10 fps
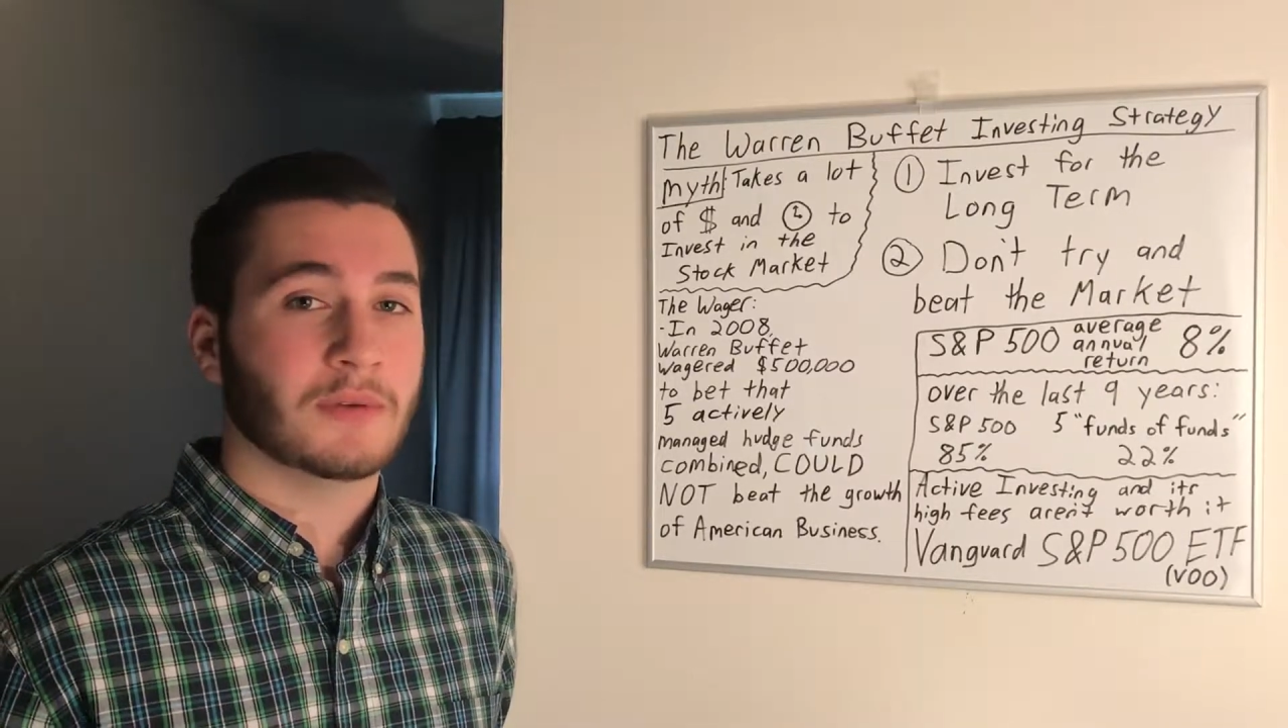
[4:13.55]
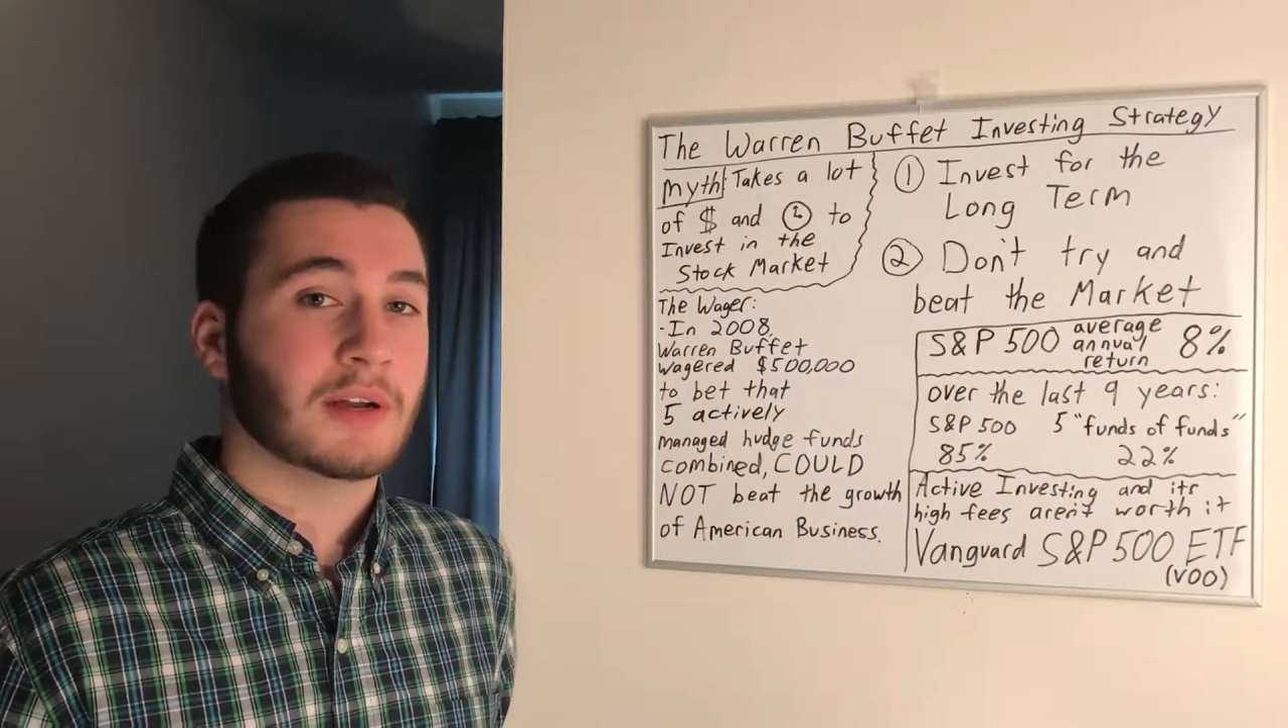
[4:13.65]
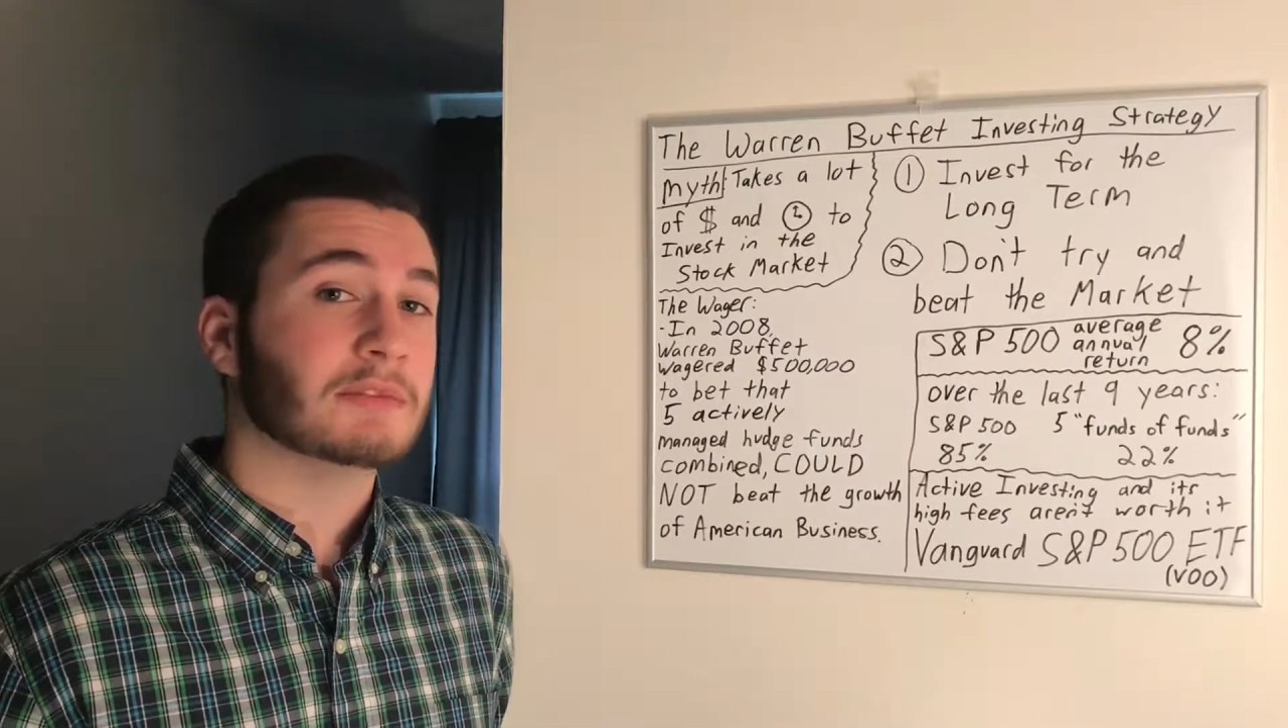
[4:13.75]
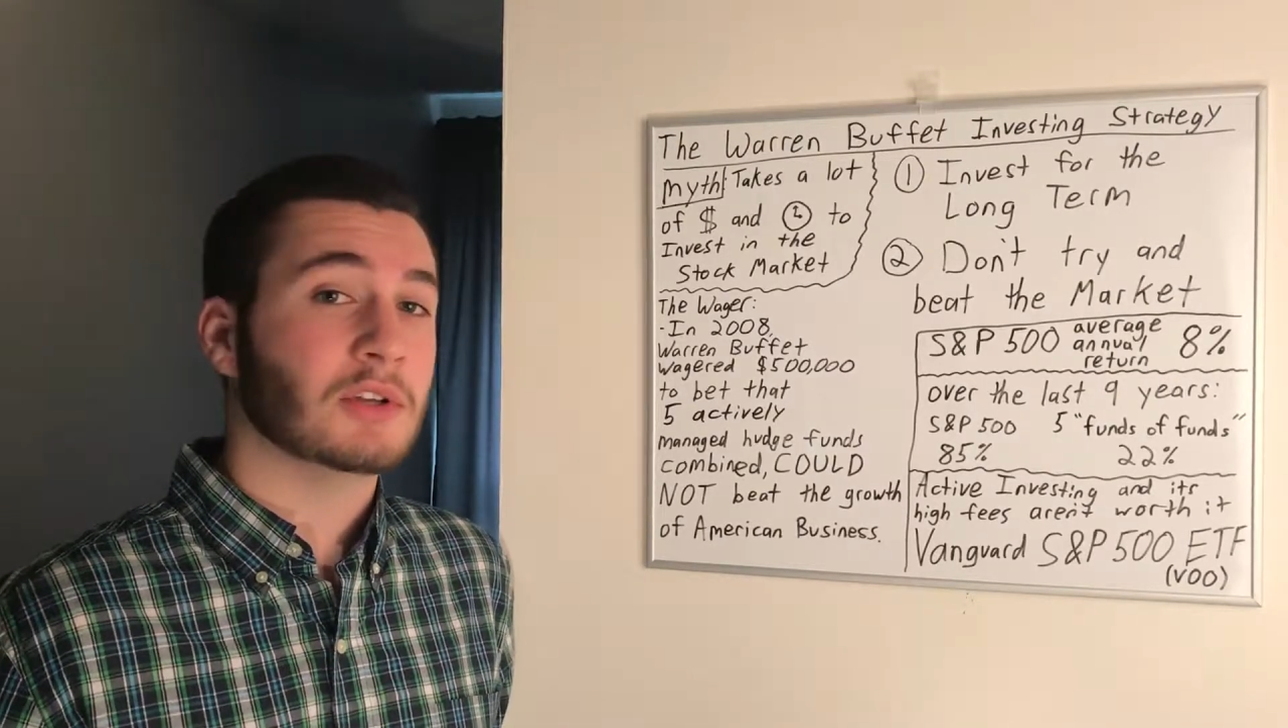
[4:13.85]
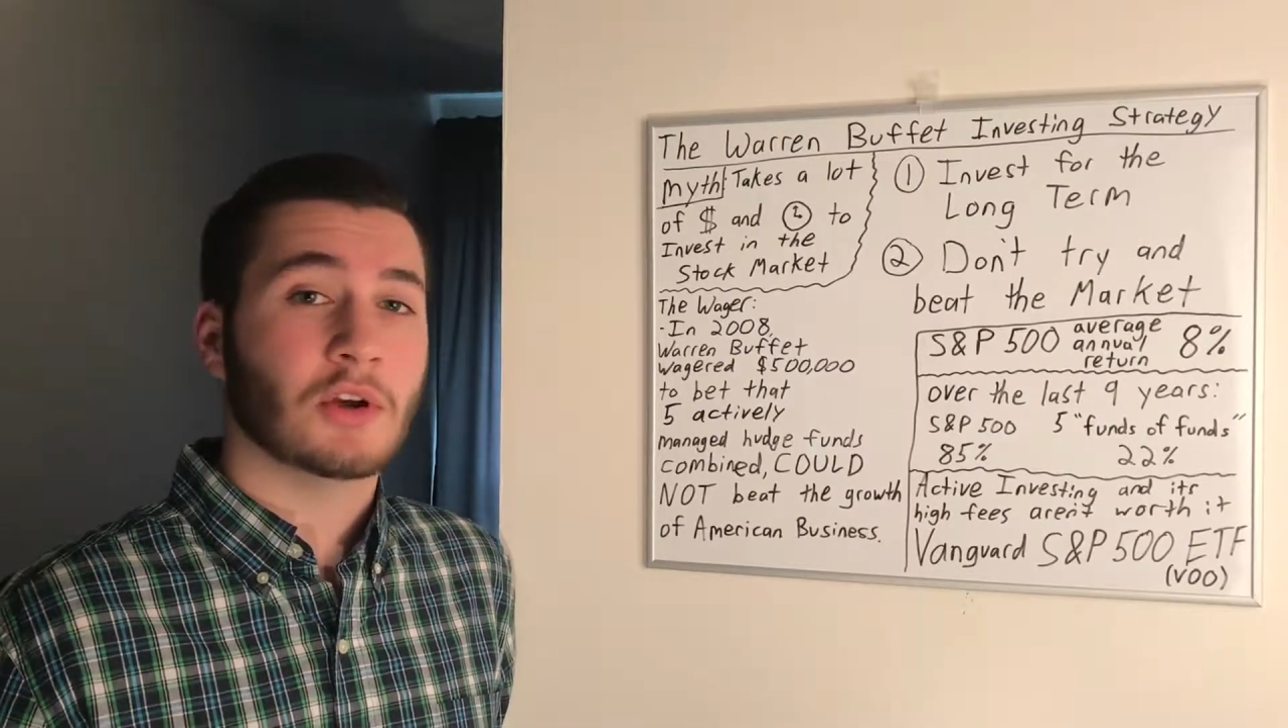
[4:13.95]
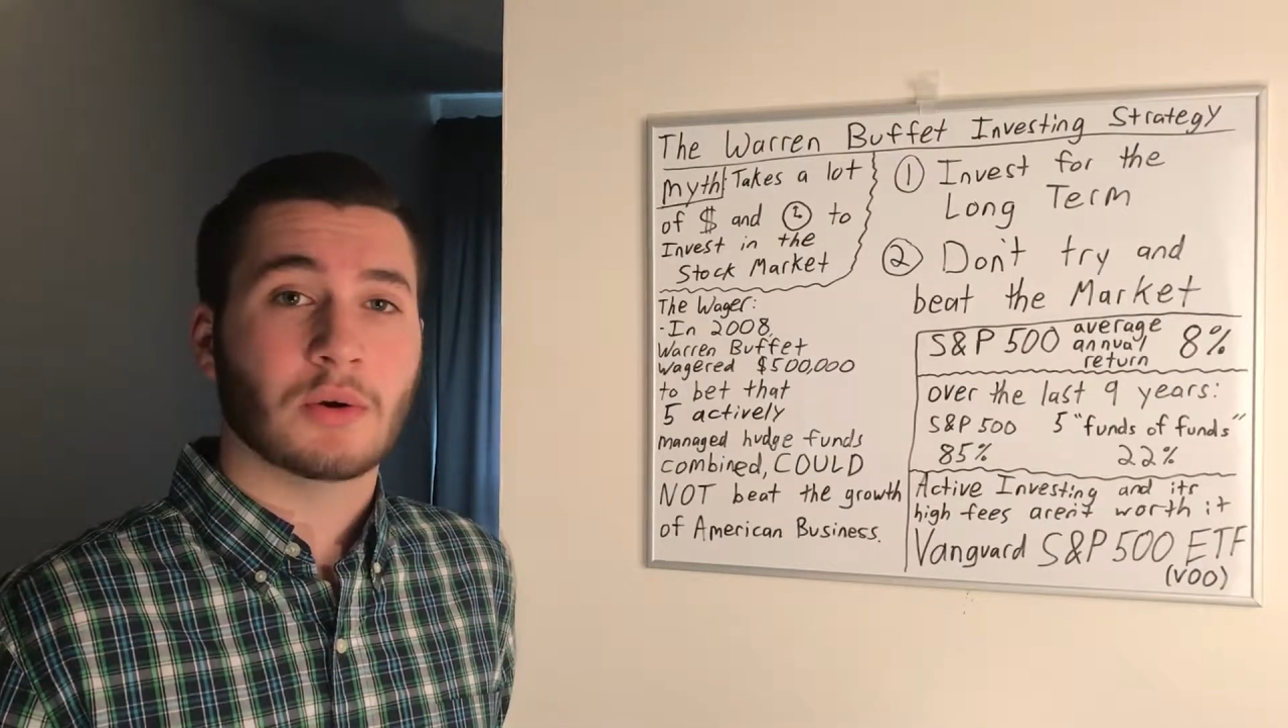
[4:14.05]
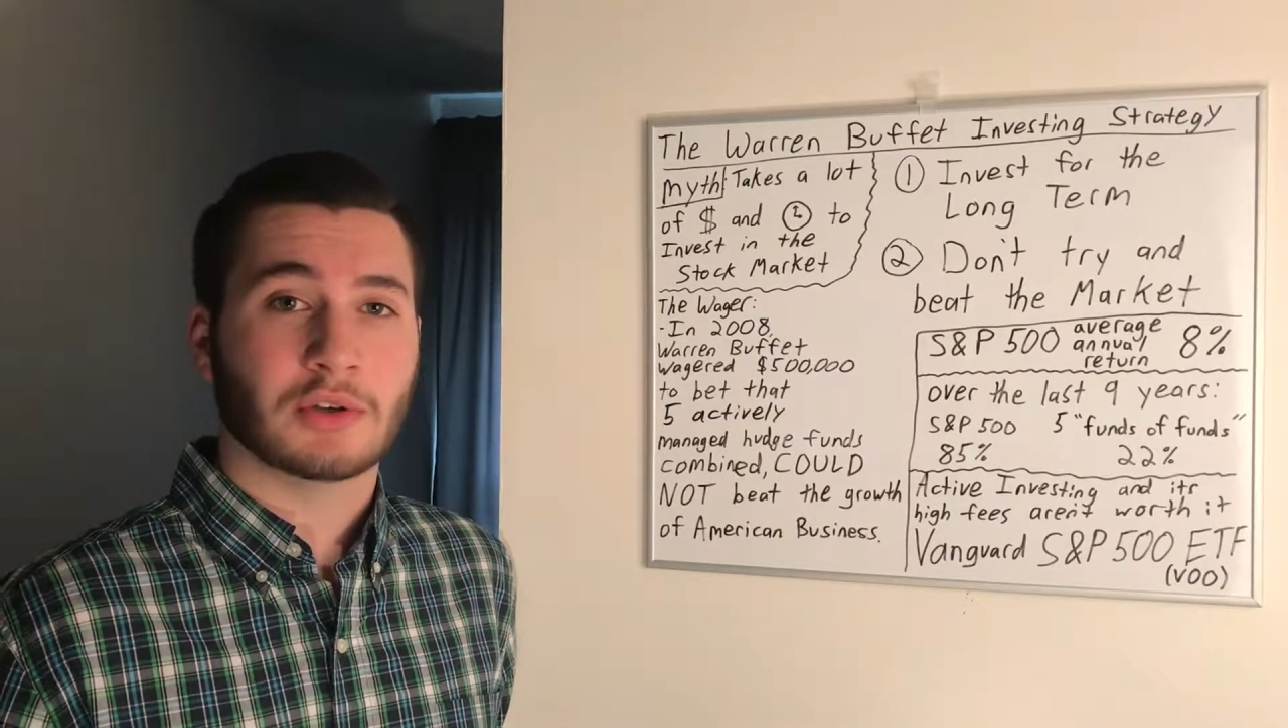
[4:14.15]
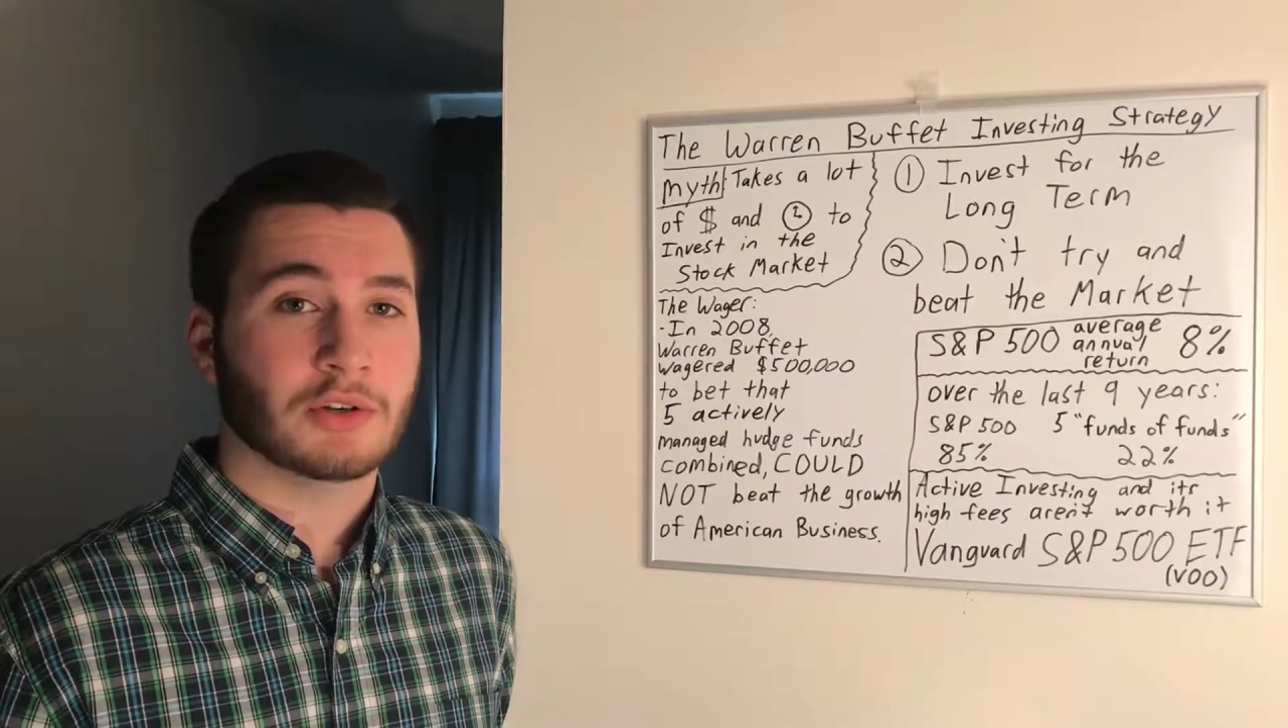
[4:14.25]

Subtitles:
You don't even have to know